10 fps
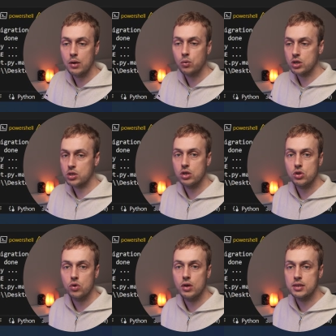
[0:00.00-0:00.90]
And what it's going to
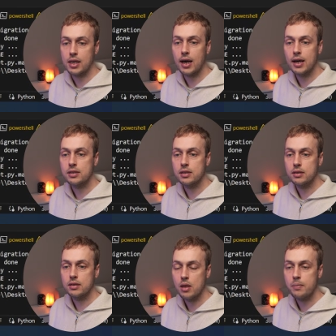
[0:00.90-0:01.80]
do is add
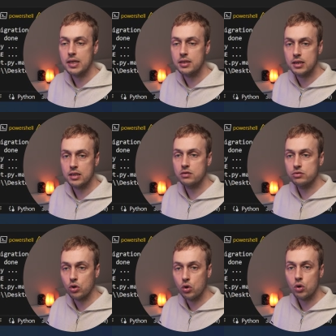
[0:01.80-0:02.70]
the metadata
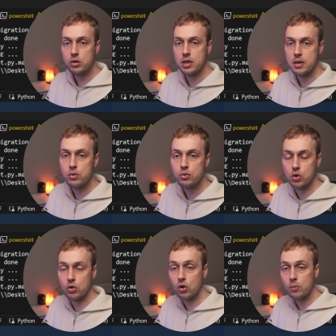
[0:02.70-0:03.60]
for all tables
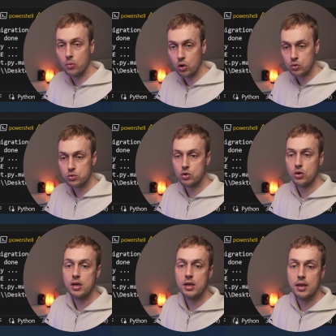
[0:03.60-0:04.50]
or all models,
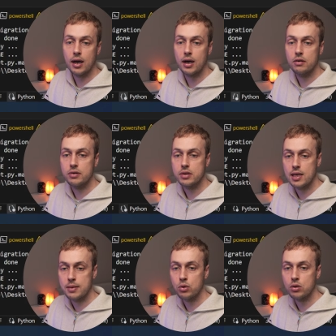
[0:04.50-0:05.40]
sorry, that have
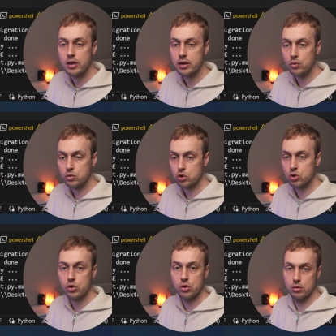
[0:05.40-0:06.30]
table equals
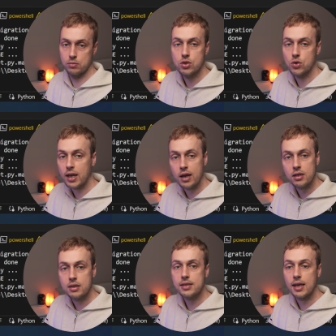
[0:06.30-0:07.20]
true. So
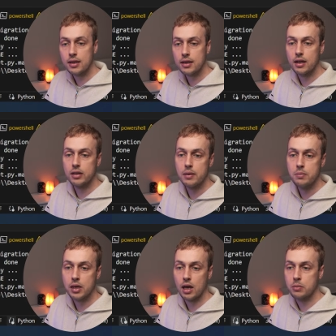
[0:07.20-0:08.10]
again, telling
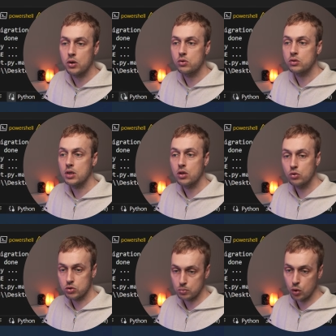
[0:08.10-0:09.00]
Alembic about
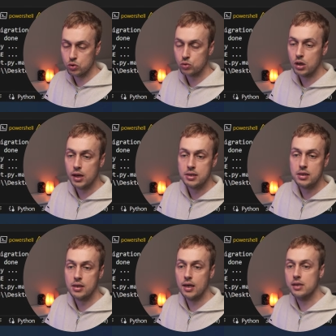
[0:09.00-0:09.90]
those model
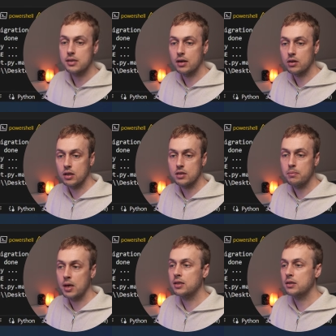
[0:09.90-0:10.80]
classes in the target
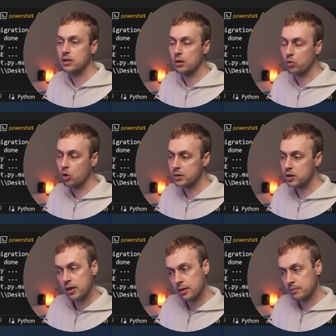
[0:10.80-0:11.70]
metadata
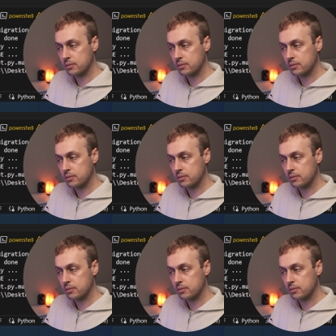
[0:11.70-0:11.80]
property.